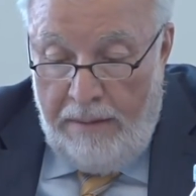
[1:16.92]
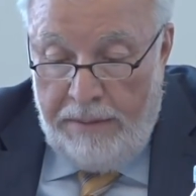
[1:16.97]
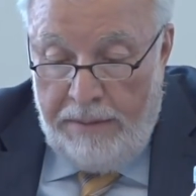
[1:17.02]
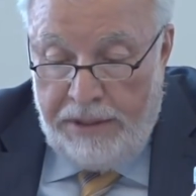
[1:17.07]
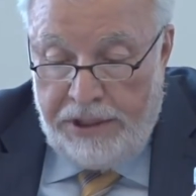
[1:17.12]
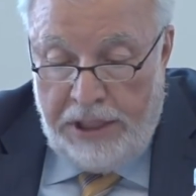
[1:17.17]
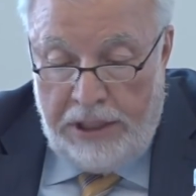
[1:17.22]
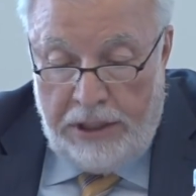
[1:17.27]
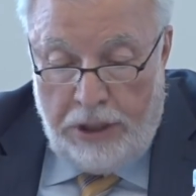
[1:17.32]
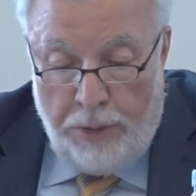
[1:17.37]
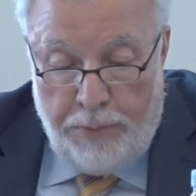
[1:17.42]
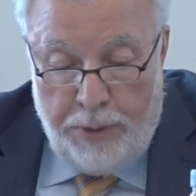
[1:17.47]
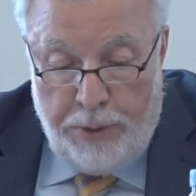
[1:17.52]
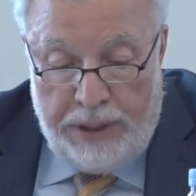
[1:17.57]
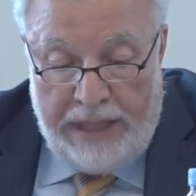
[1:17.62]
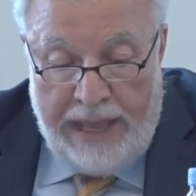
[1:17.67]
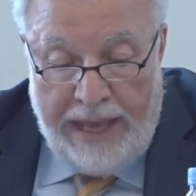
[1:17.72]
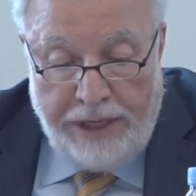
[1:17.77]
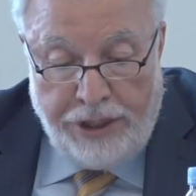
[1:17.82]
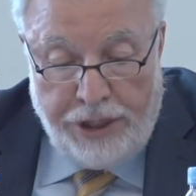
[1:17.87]

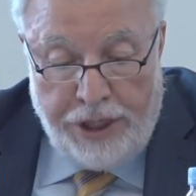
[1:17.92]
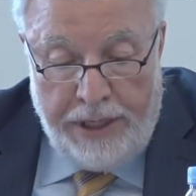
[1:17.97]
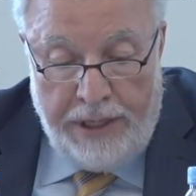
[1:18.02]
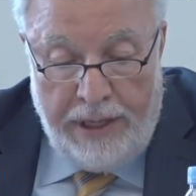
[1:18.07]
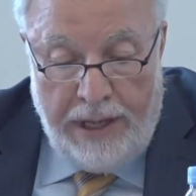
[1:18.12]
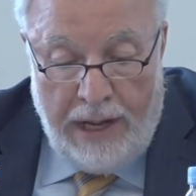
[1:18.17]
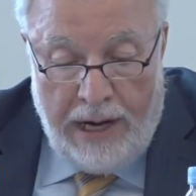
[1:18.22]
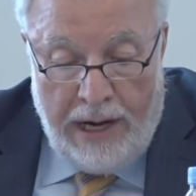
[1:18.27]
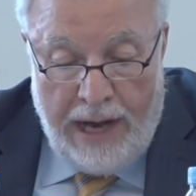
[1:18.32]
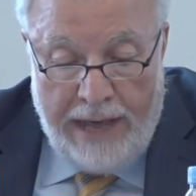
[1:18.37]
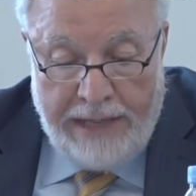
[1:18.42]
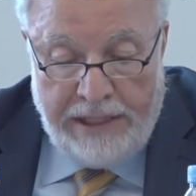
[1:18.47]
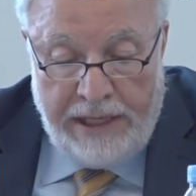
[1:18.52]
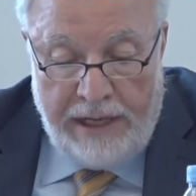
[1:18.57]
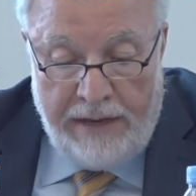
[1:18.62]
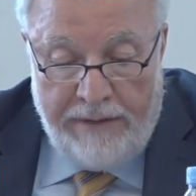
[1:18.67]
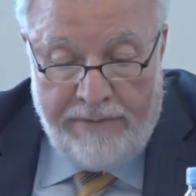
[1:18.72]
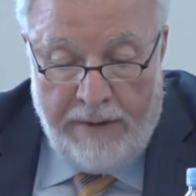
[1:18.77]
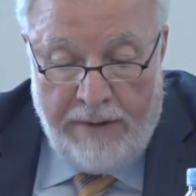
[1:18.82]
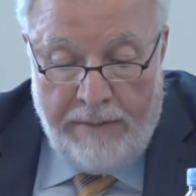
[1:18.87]
Misinterpretation
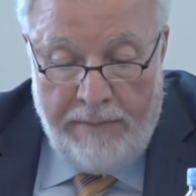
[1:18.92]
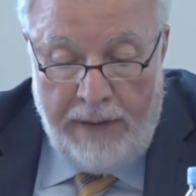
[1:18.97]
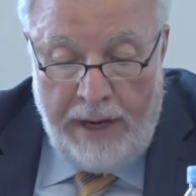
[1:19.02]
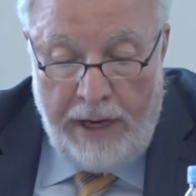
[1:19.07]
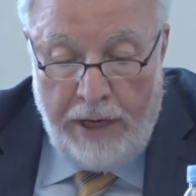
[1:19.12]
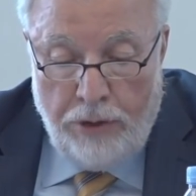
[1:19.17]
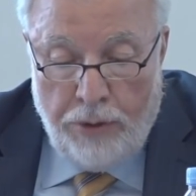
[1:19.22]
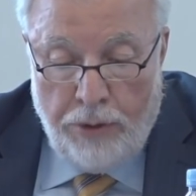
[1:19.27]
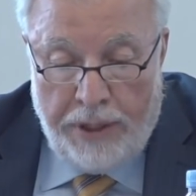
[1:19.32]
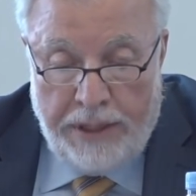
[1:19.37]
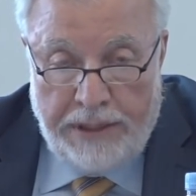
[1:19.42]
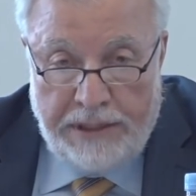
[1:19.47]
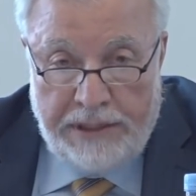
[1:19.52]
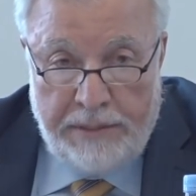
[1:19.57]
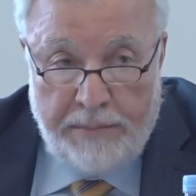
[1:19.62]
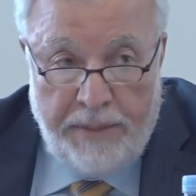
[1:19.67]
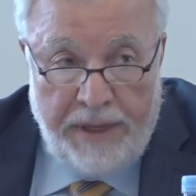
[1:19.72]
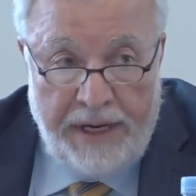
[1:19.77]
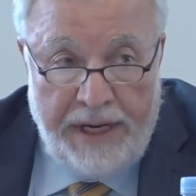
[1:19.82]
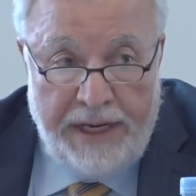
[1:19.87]
arising from
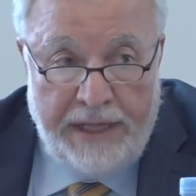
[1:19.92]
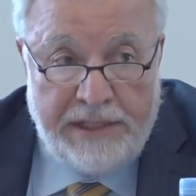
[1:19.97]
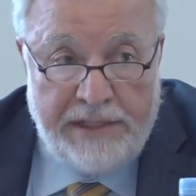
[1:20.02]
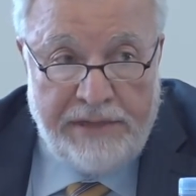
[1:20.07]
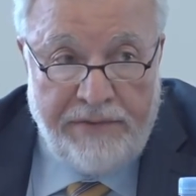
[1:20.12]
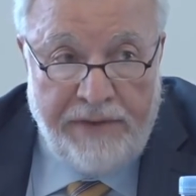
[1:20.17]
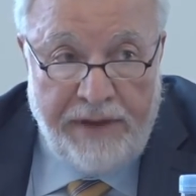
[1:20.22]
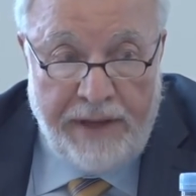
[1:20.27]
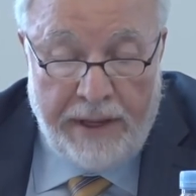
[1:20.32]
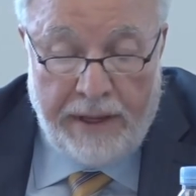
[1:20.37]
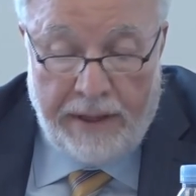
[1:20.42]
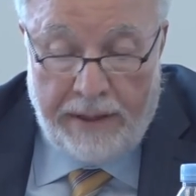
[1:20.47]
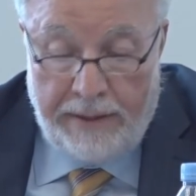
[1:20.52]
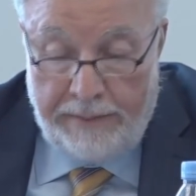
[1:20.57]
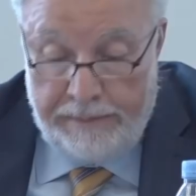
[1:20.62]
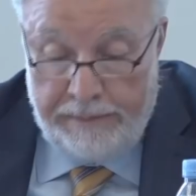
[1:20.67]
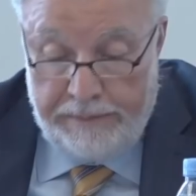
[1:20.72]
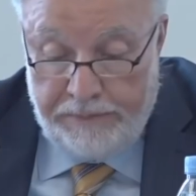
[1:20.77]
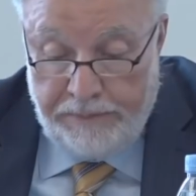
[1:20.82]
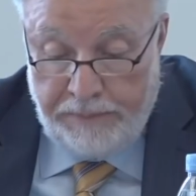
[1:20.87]
ignorance breeds fear,
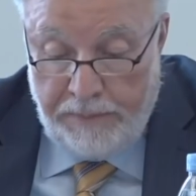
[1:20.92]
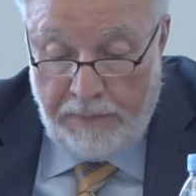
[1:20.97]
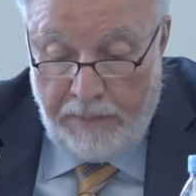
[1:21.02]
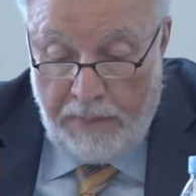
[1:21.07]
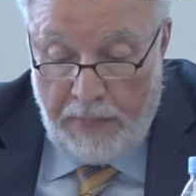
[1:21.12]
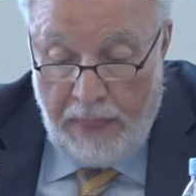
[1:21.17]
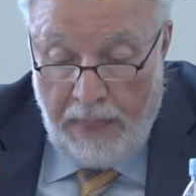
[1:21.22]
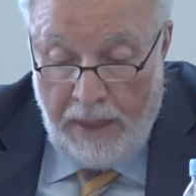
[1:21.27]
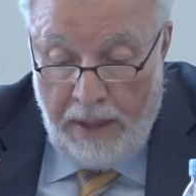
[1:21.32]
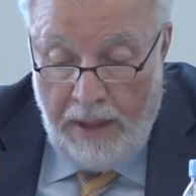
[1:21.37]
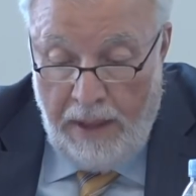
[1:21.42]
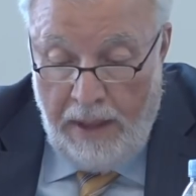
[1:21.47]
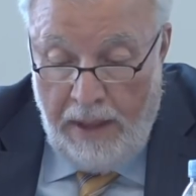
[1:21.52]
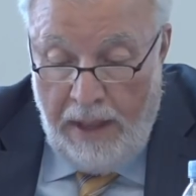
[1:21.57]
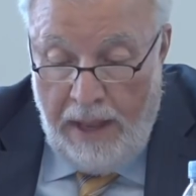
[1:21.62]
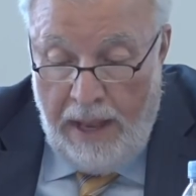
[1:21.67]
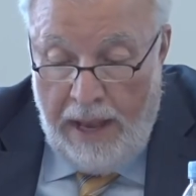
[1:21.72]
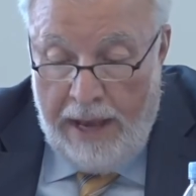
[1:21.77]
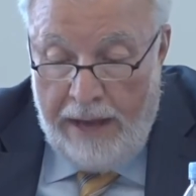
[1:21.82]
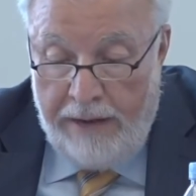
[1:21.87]

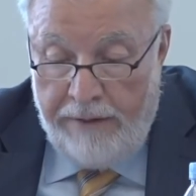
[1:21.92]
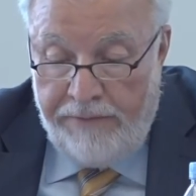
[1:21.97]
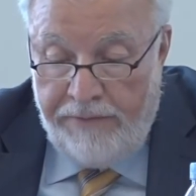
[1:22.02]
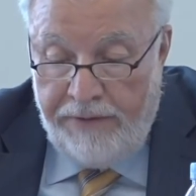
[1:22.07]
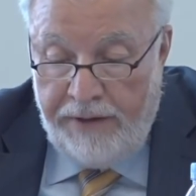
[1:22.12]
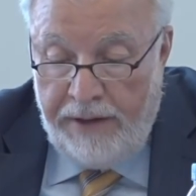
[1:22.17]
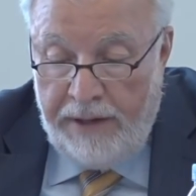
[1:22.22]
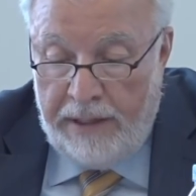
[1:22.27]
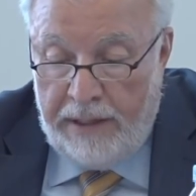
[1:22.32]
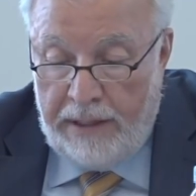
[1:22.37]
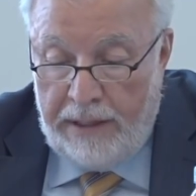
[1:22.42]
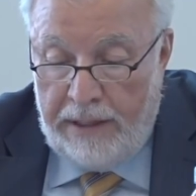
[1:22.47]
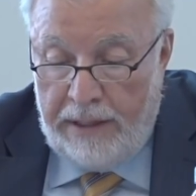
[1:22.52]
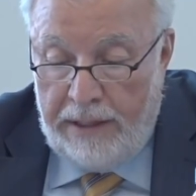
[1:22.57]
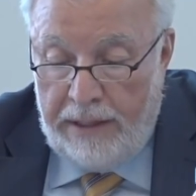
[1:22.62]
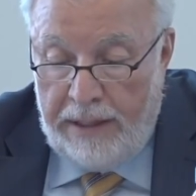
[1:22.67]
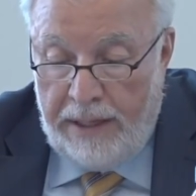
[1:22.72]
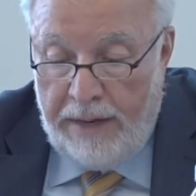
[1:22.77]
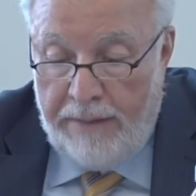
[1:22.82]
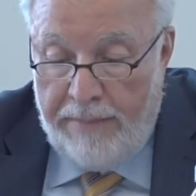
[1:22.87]
and fear
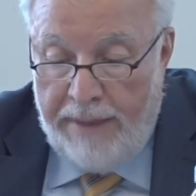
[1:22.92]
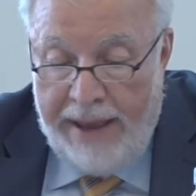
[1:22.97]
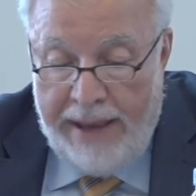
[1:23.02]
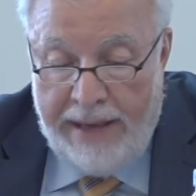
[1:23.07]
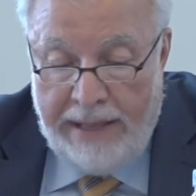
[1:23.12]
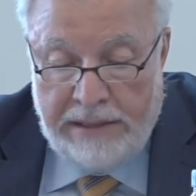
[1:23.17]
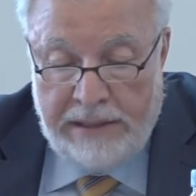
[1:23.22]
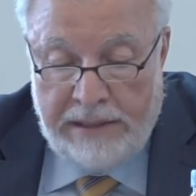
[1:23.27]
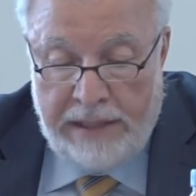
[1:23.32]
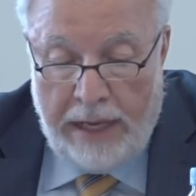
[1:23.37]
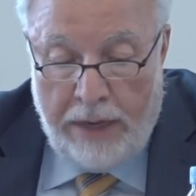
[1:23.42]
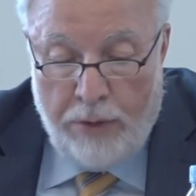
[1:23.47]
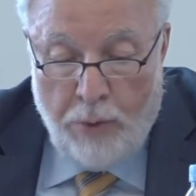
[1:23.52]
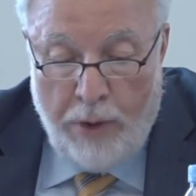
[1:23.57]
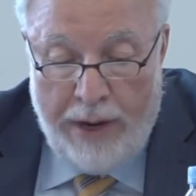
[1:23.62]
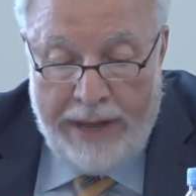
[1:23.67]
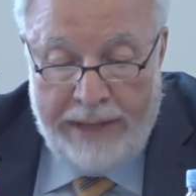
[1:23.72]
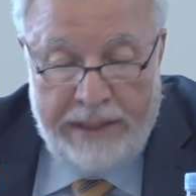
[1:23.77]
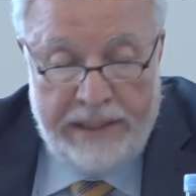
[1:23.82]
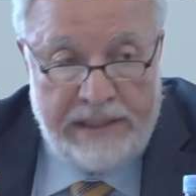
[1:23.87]
remains the
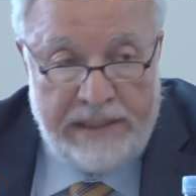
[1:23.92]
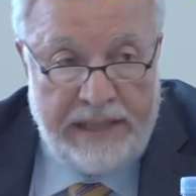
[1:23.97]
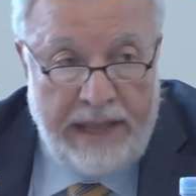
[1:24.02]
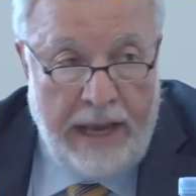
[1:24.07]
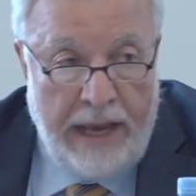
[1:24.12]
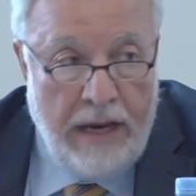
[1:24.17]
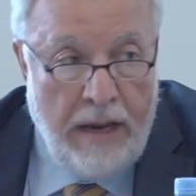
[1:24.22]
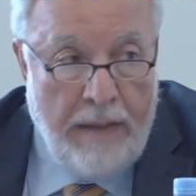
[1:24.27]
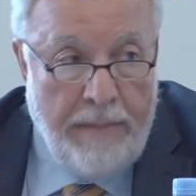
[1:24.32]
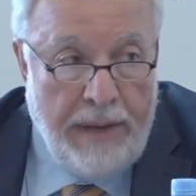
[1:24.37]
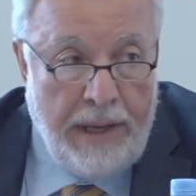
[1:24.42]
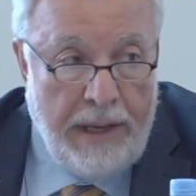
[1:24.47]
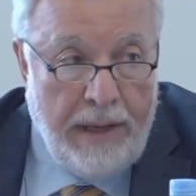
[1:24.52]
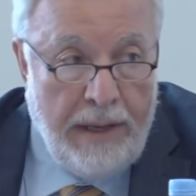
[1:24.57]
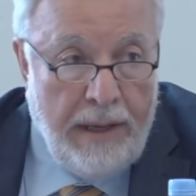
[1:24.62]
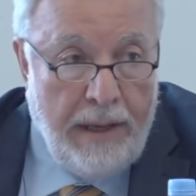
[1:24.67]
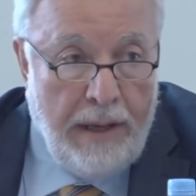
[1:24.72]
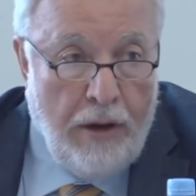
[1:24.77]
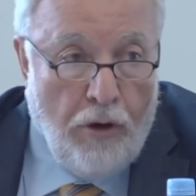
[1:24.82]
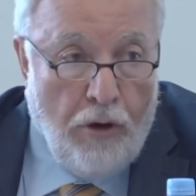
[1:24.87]
greatest enemy
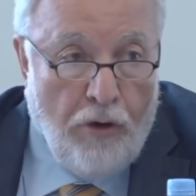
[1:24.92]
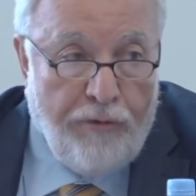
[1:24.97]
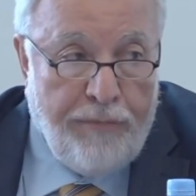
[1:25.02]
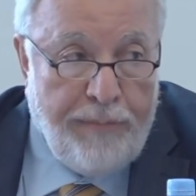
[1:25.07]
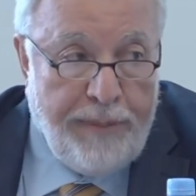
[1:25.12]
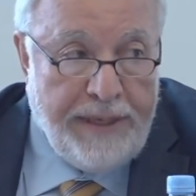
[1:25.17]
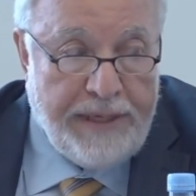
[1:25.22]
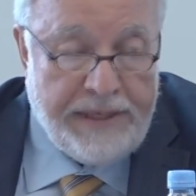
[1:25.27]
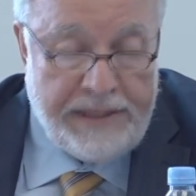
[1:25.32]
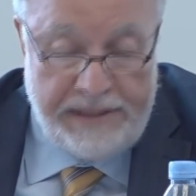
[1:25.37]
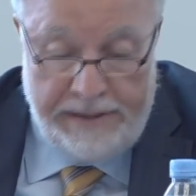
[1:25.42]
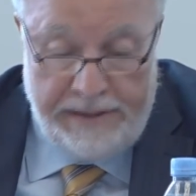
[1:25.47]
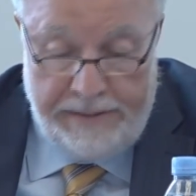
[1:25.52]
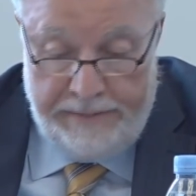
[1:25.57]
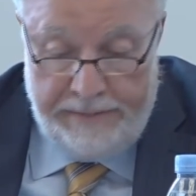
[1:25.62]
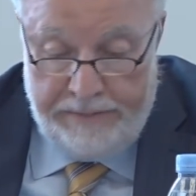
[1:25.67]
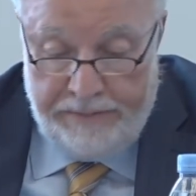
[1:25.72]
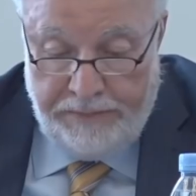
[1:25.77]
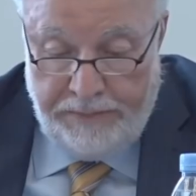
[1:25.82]
of peace.